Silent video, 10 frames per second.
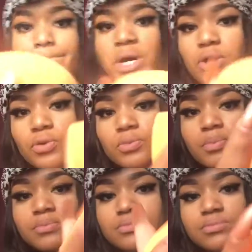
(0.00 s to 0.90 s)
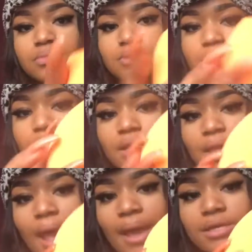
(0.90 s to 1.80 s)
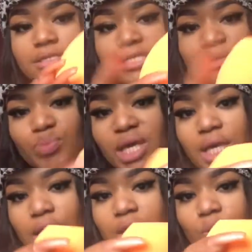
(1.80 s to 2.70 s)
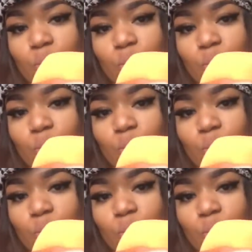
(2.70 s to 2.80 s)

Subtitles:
Boom, look at that, it's big.